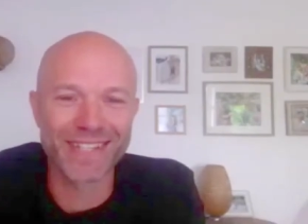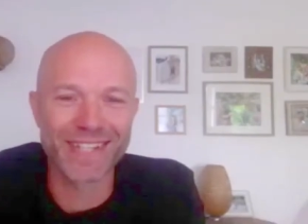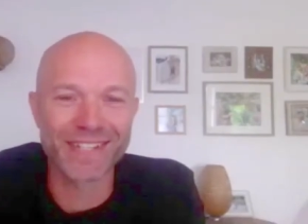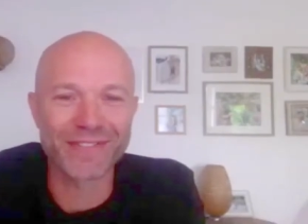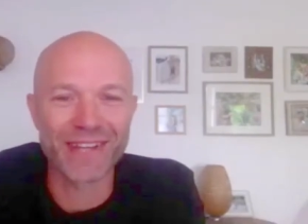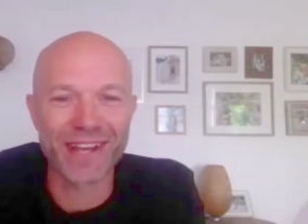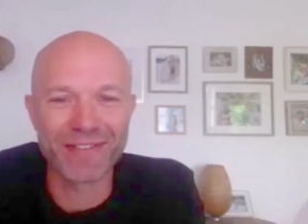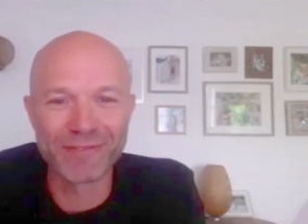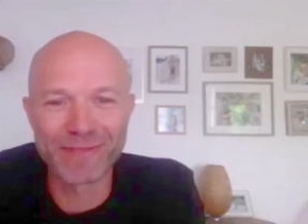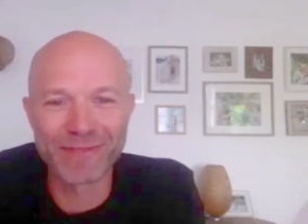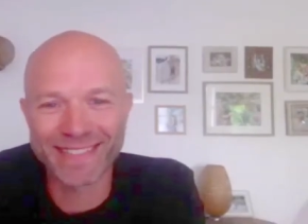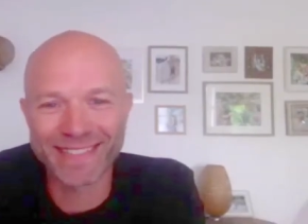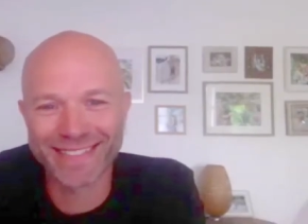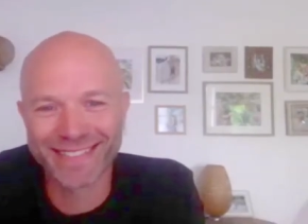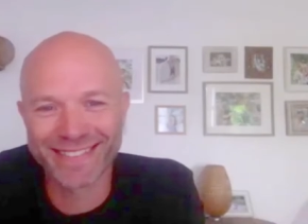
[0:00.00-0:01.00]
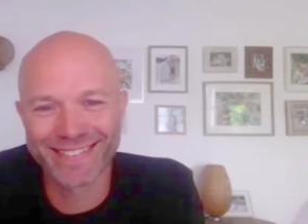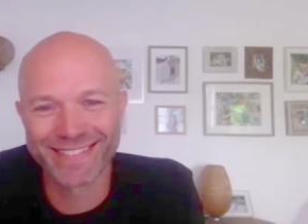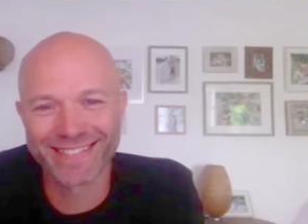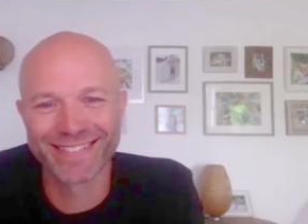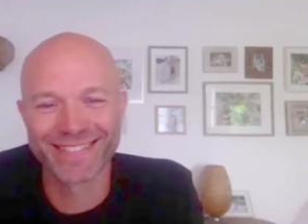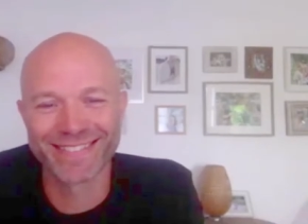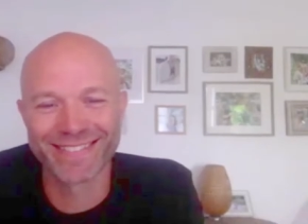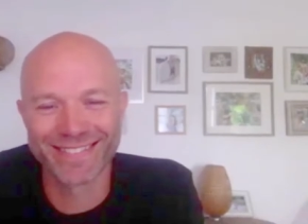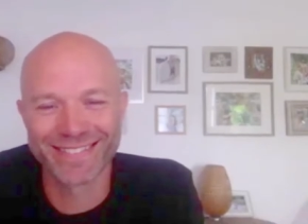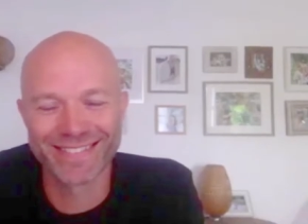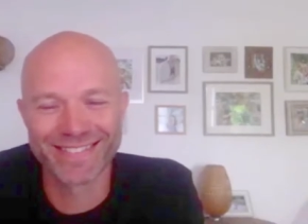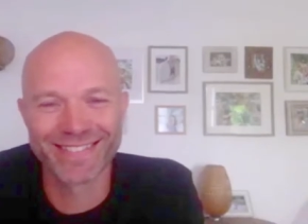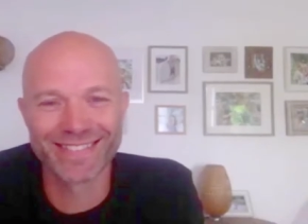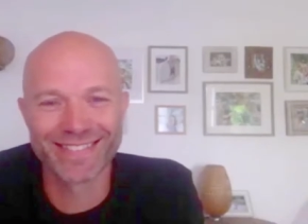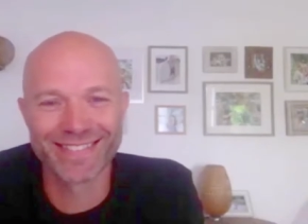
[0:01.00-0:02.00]
Thanks for having me.
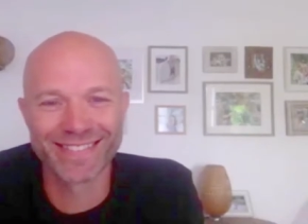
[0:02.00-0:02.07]
Andy's a